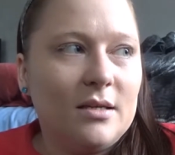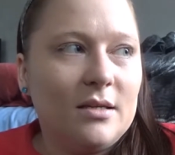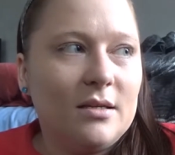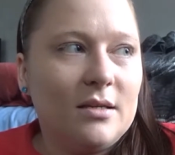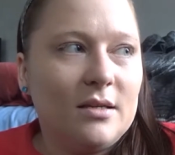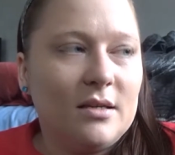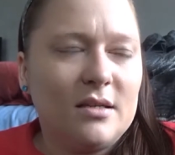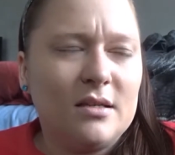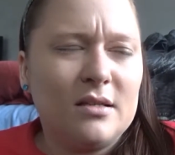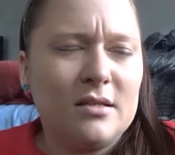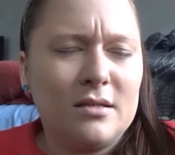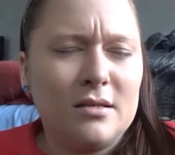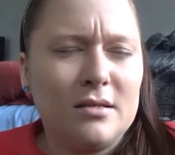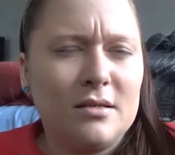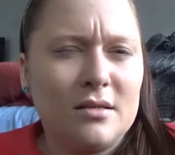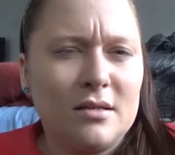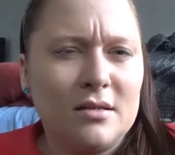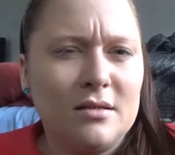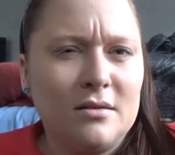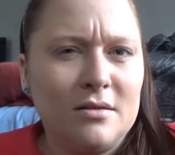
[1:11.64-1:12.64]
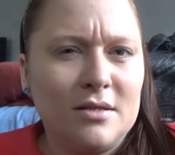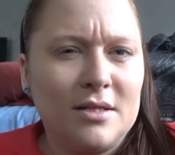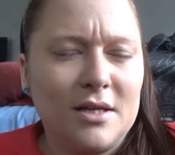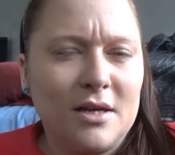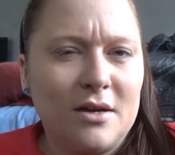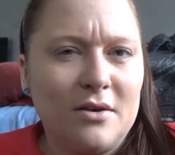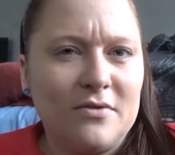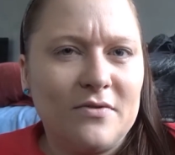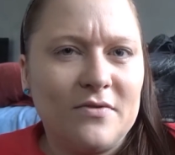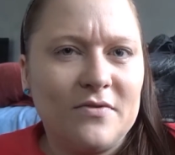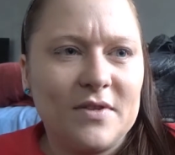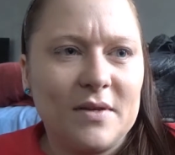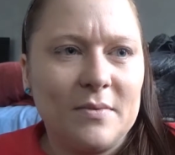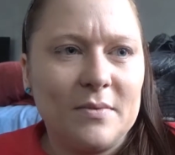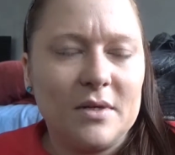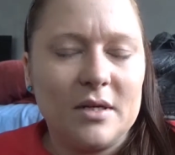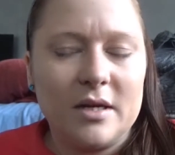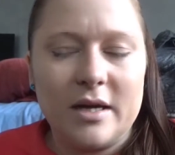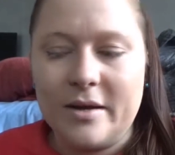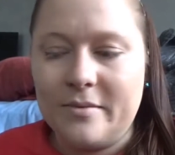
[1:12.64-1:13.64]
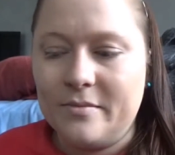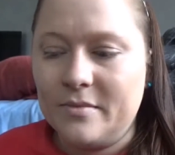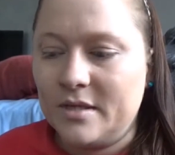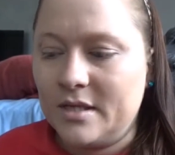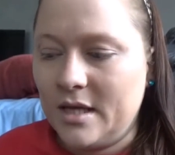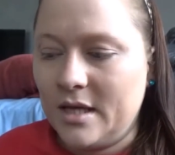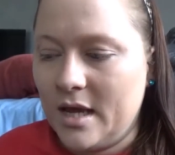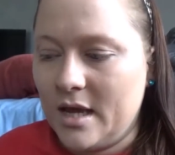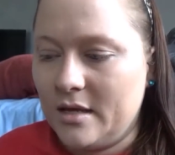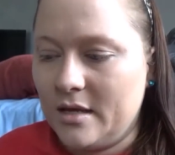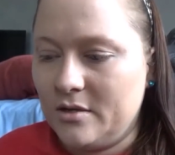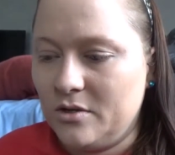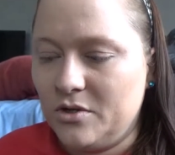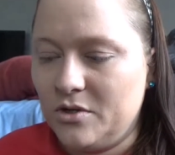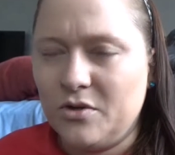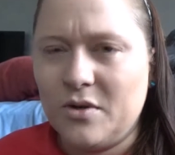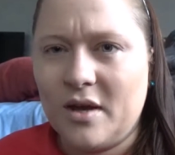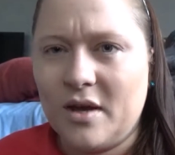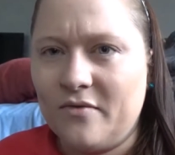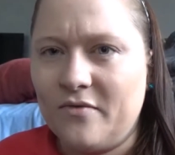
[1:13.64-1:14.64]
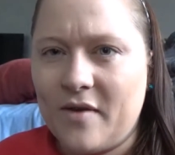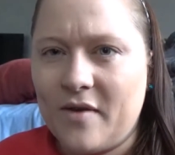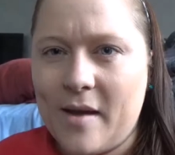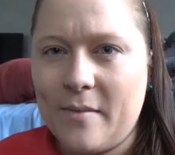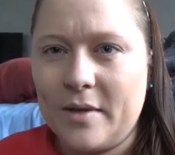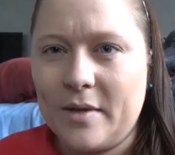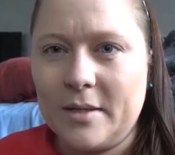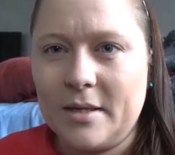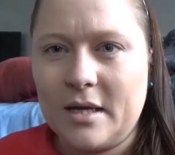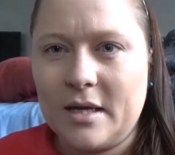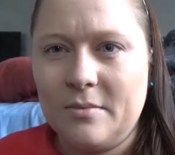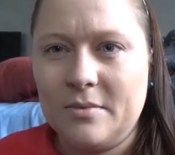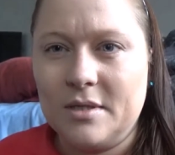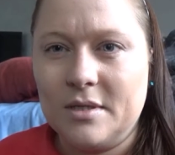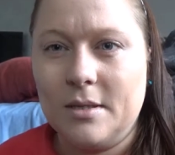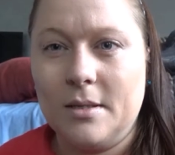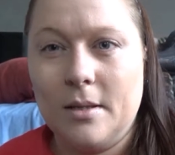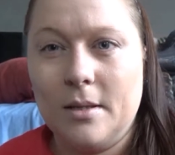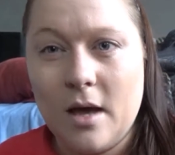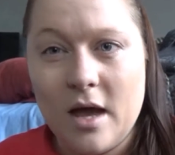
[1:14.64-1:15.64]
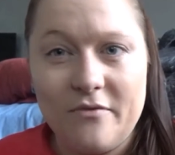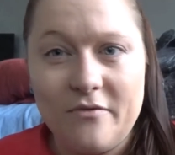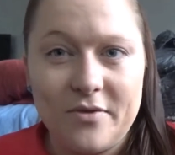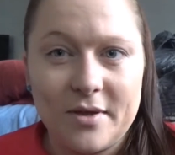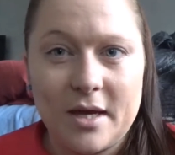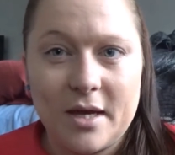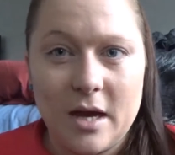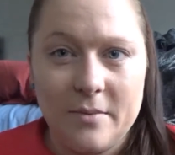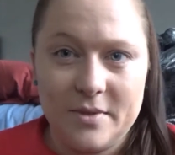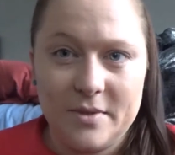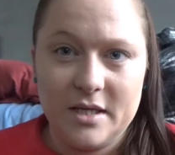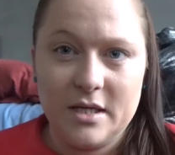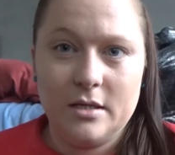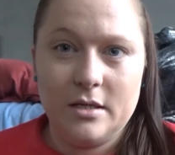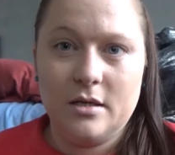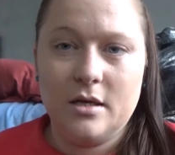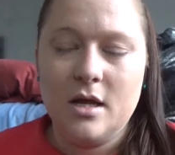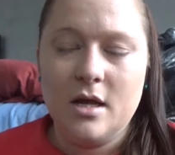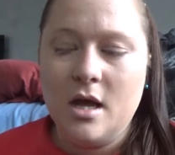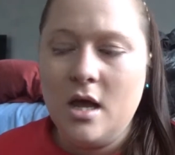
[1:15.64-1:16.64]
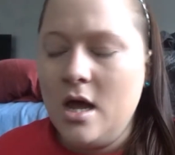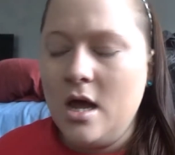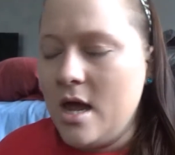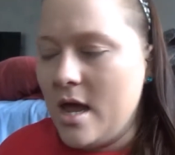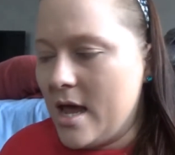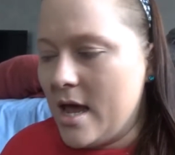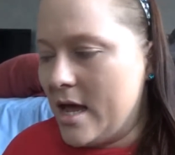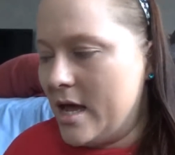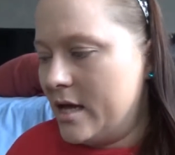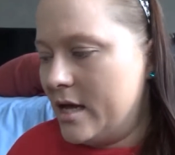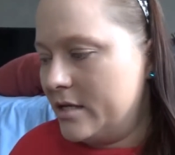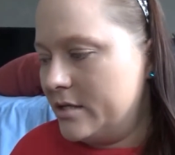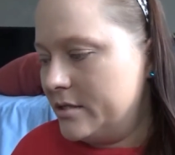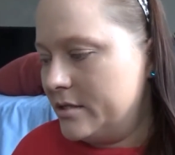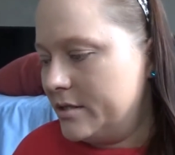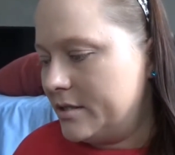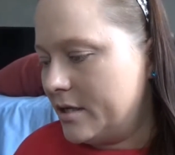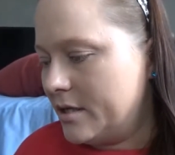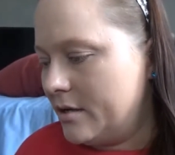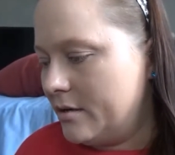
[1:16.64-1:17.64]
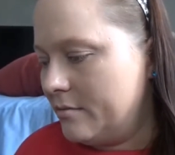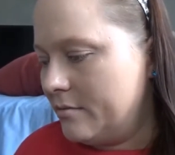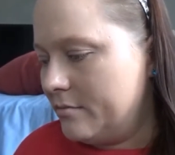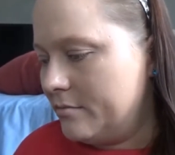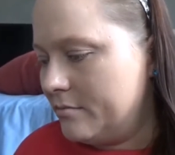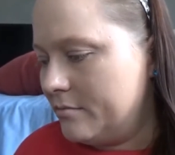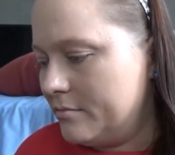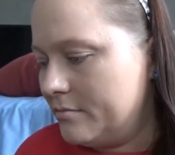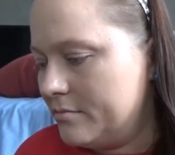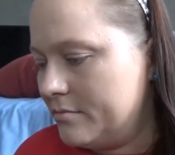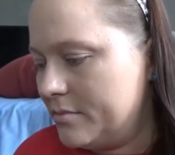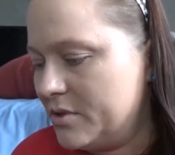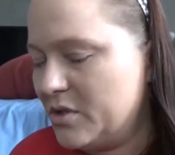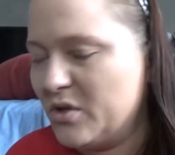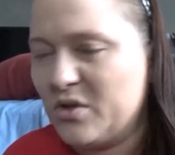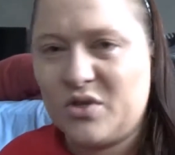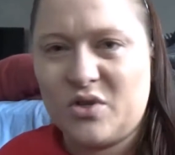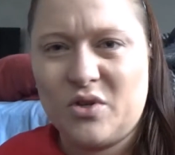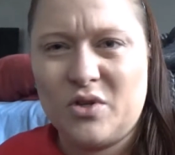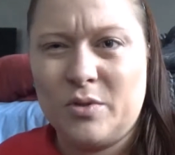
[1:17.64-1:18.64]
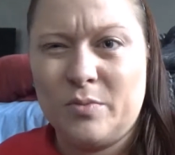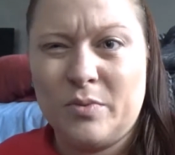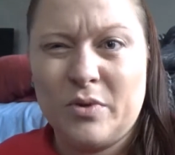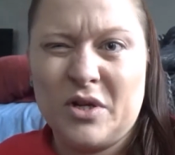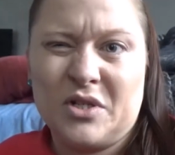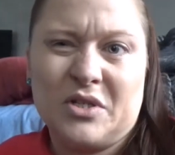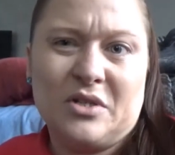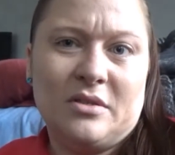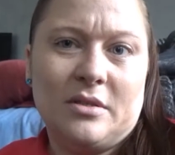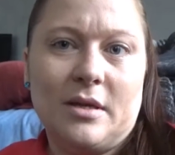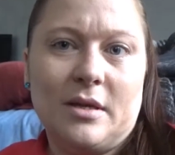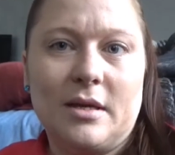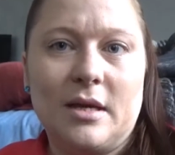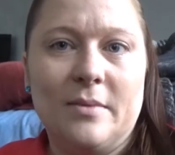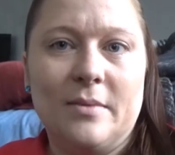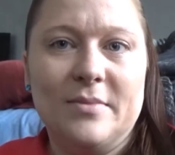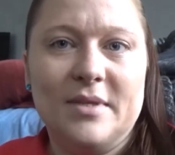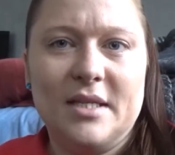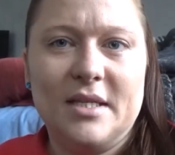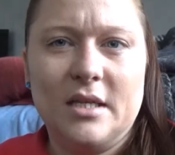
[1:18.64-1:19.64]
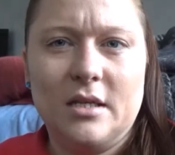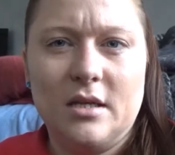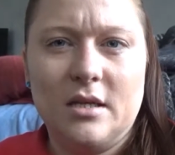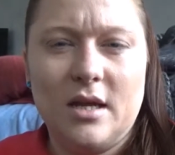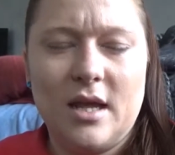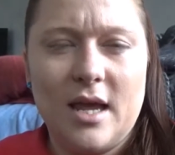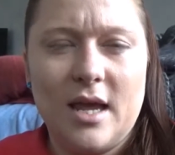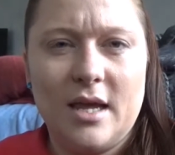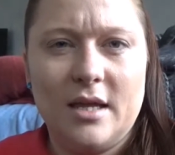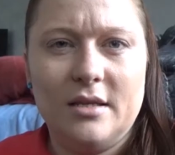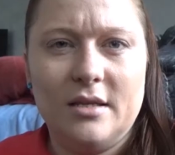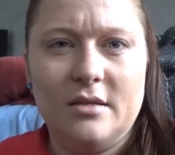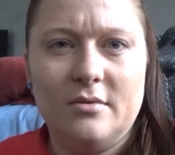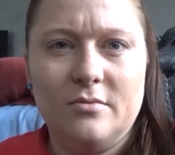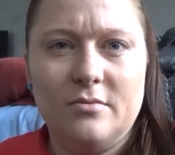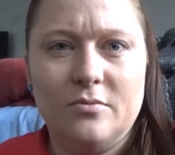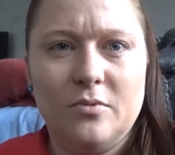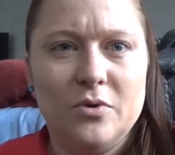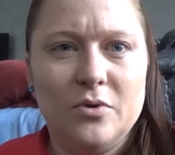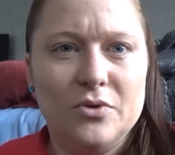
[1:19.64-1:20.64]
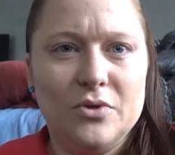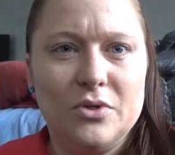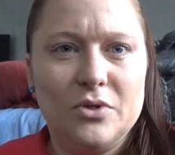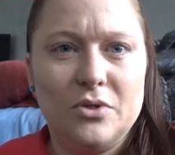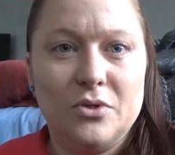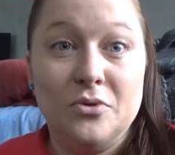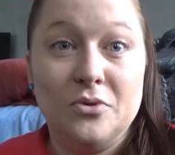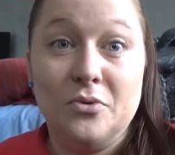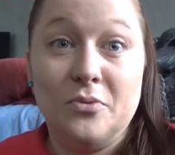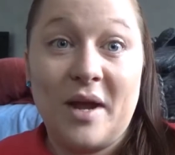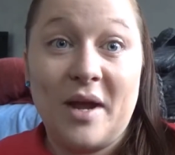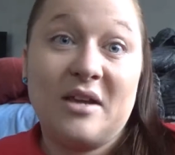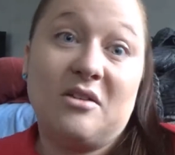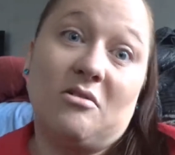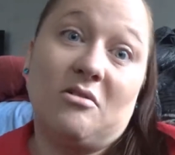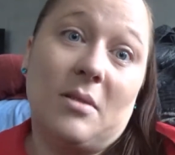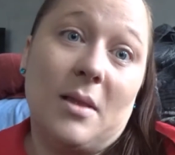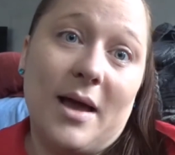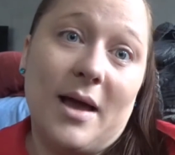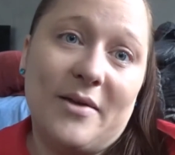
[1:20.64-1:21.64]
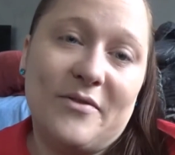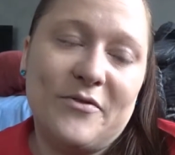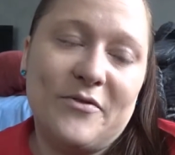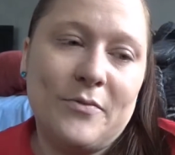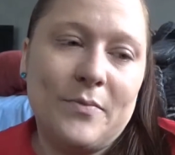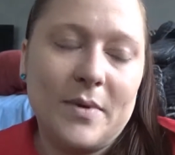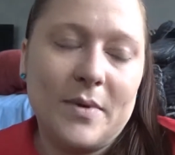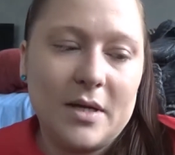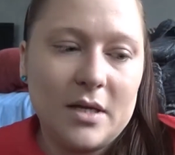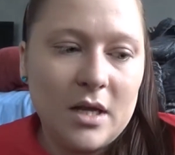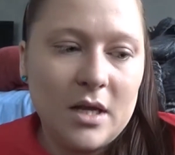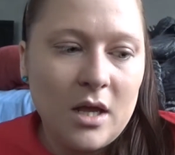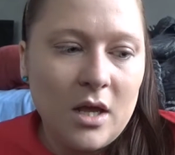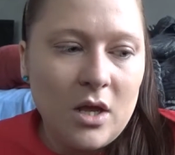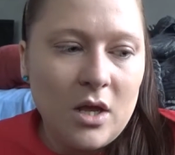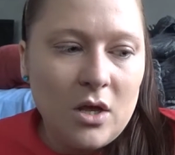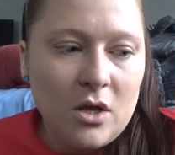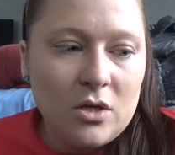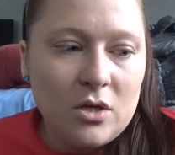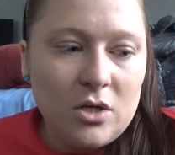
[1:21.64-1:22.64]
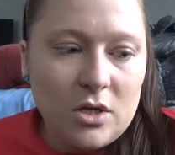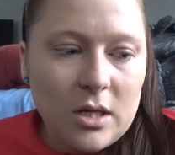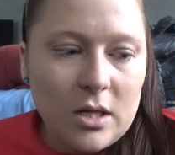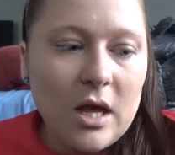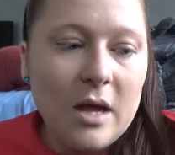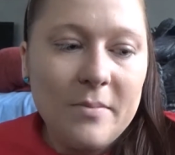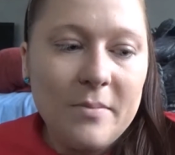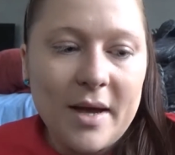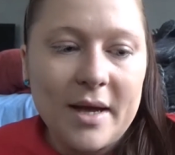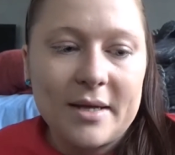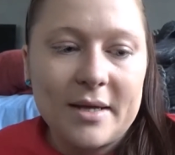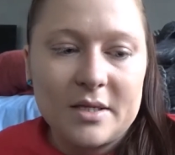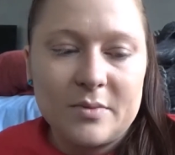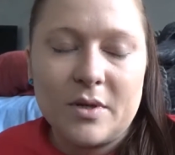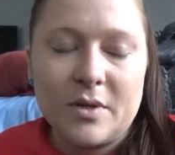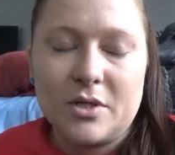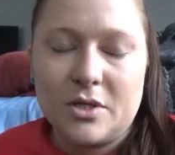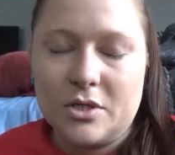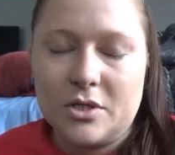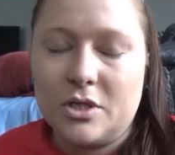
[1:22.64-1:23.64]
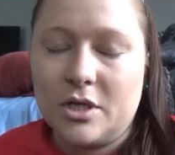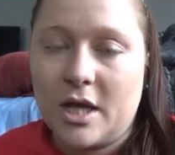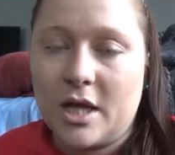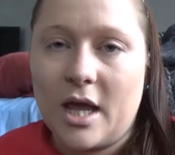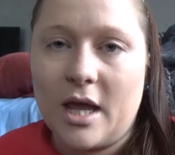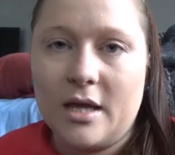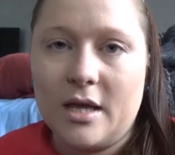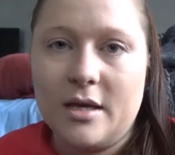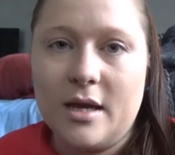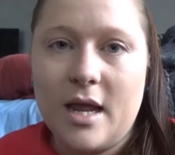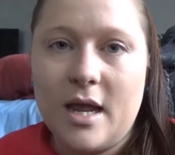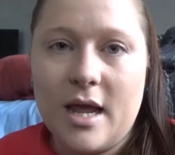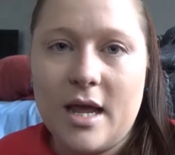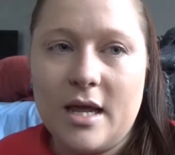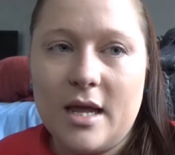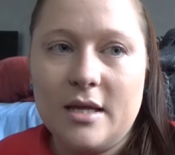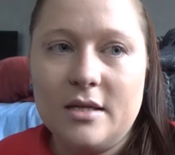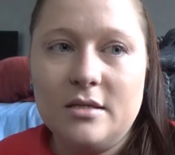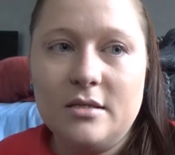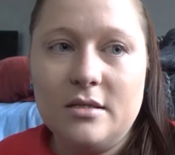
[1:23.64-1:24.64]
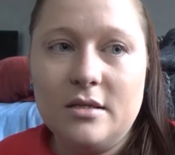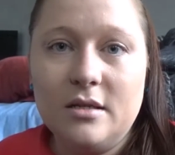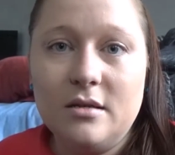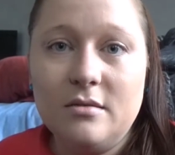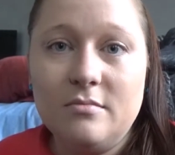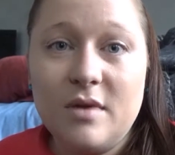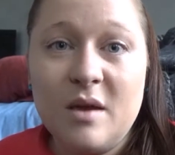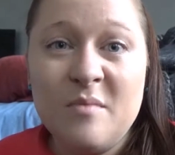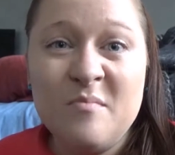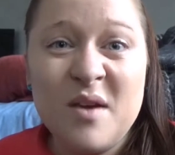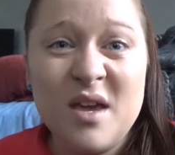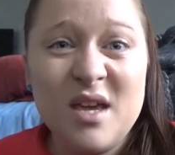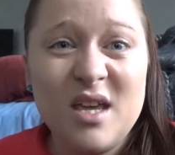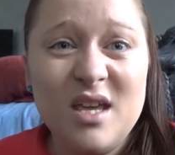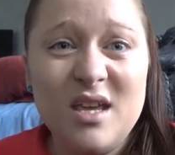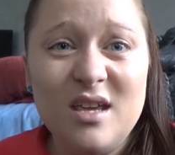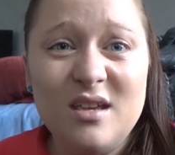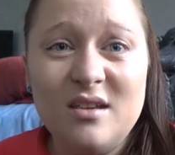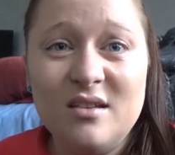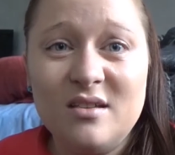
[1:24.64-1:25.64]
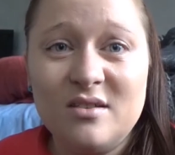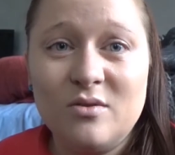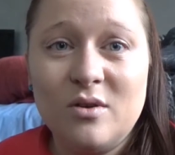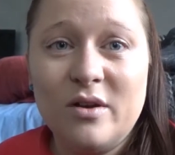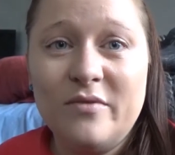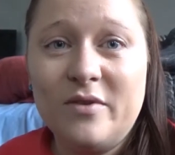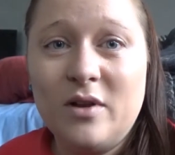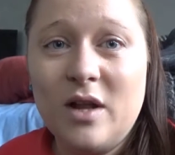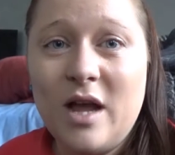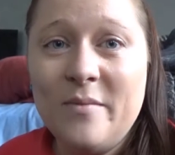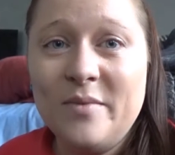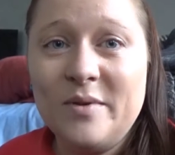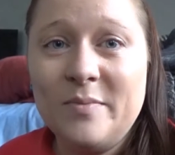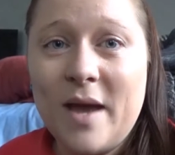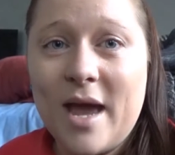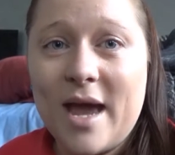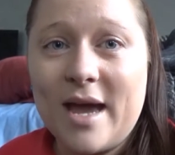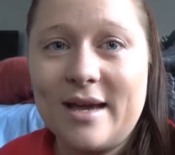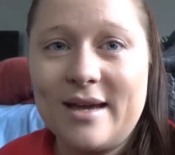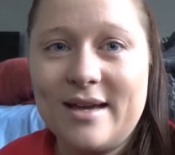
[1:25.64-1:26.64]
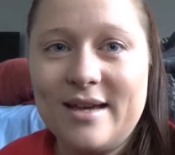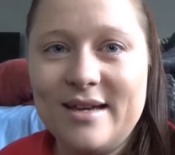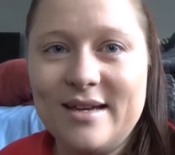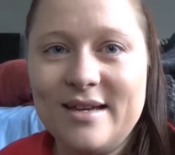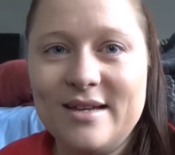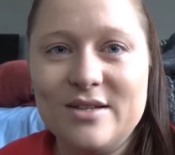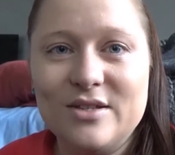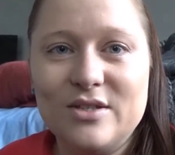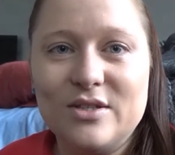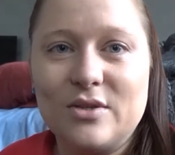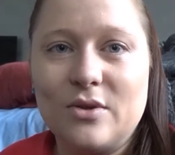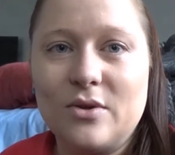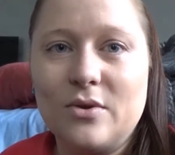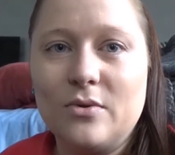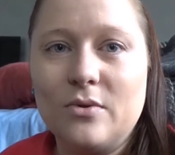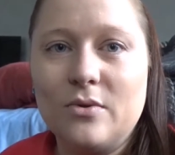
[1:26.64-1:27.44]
It's just a little tough sometimes, and you do have family that comes in, life that comes in, and also depression that comes in and wants to wreck your life, but you climb back as much as you can, and I'm back here, so I've climbed back, so